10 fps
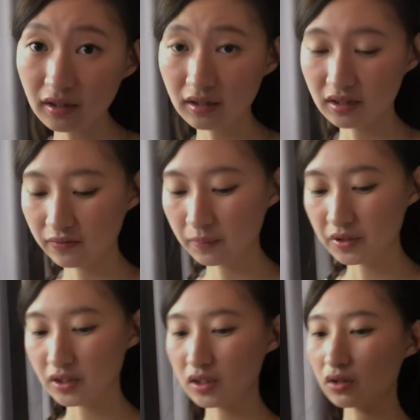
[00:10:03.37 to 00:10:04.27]
in the civil
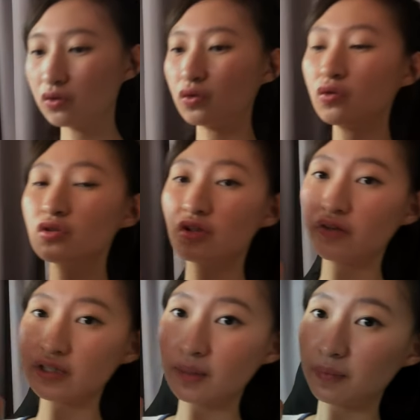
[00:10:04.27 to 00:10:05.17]
procedure rule, so
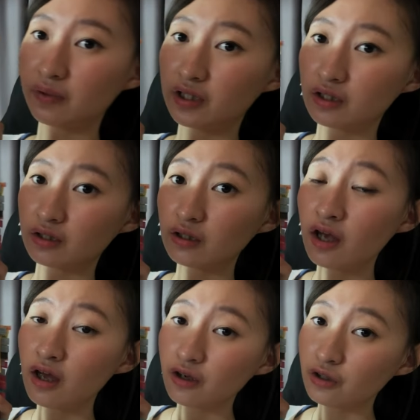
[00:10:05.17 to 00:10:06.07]
for example here,
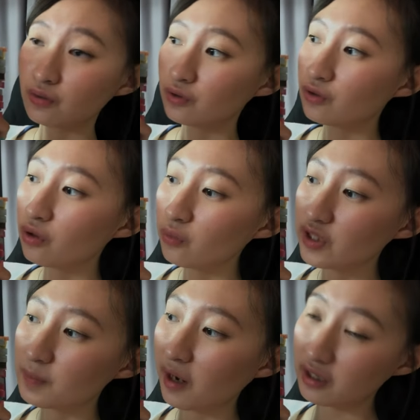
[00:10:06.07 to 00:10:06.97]
you would know
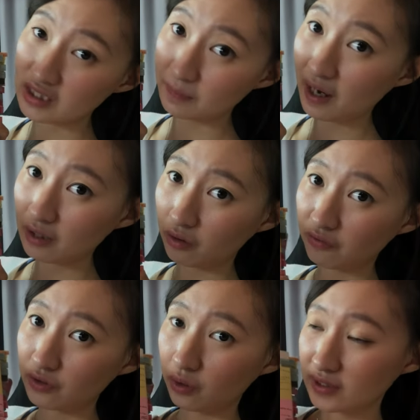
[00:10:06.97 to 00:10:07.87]
which part is part of
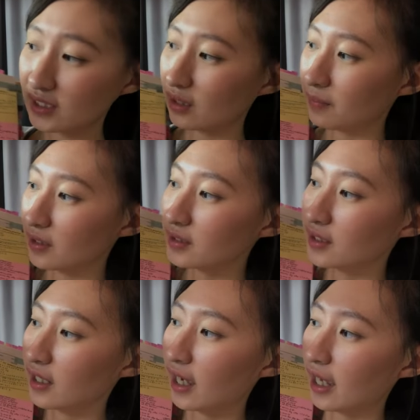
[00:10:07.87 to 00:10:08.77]
your syllabus,
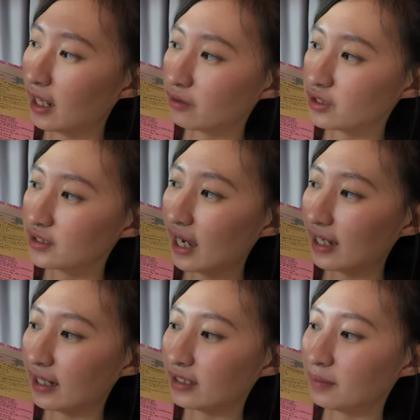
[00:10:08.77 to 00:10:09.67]
and I'll just
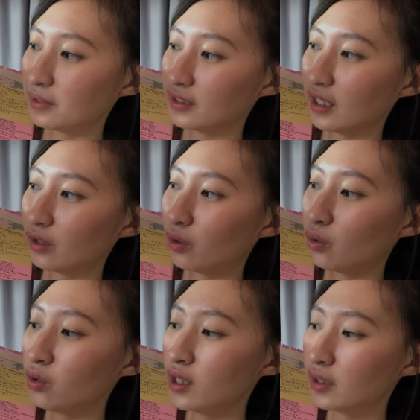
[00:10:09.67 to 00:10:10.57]
highlight them in
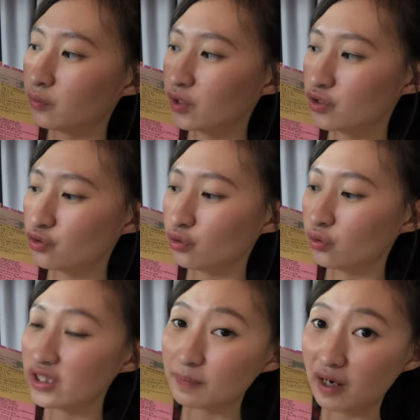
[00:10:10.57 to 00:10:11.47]
yellow, which rule
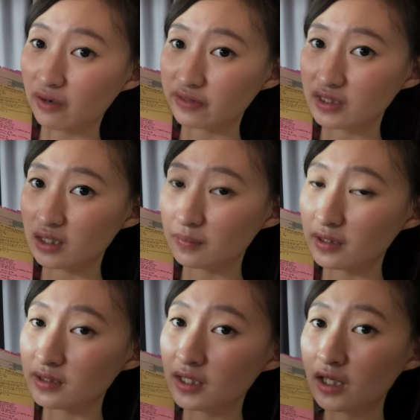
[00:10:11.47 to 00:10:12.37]
is part of the
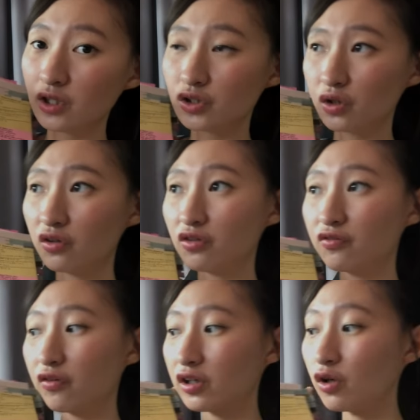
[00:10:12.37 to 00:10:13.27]
syllabus. So
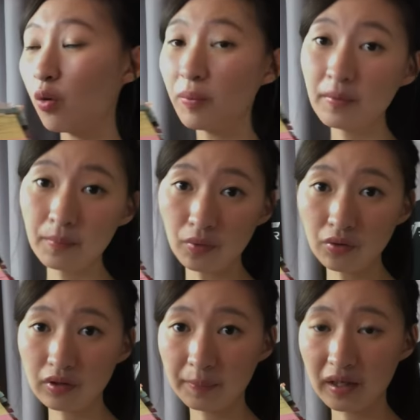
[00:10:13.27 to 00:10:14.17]
for your open
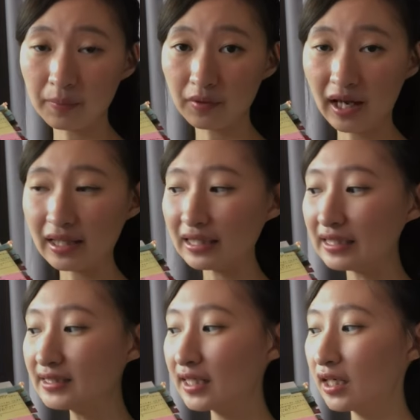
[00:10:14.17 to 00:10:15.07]
book paper at
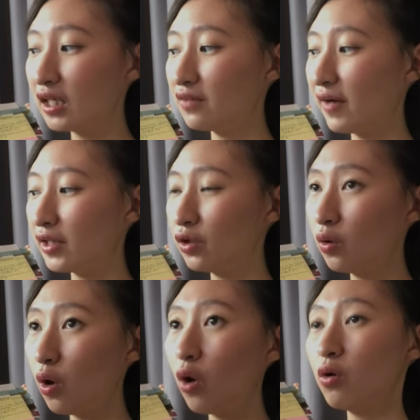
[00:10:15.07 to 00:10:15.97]
least, if I
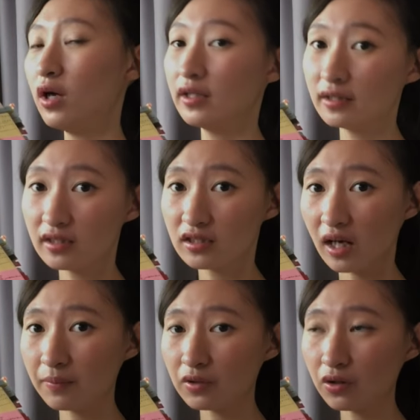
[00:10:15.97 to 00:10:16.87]
know, oh, this
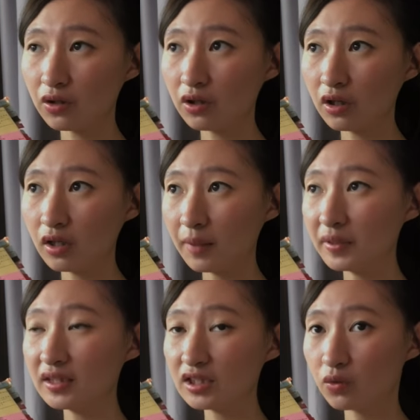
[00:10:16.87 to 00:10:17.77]
chapter, I
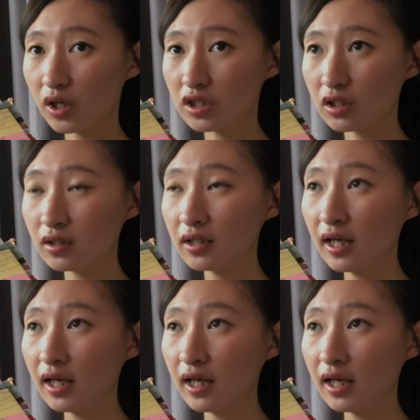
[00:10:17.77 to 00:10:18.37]
mean this question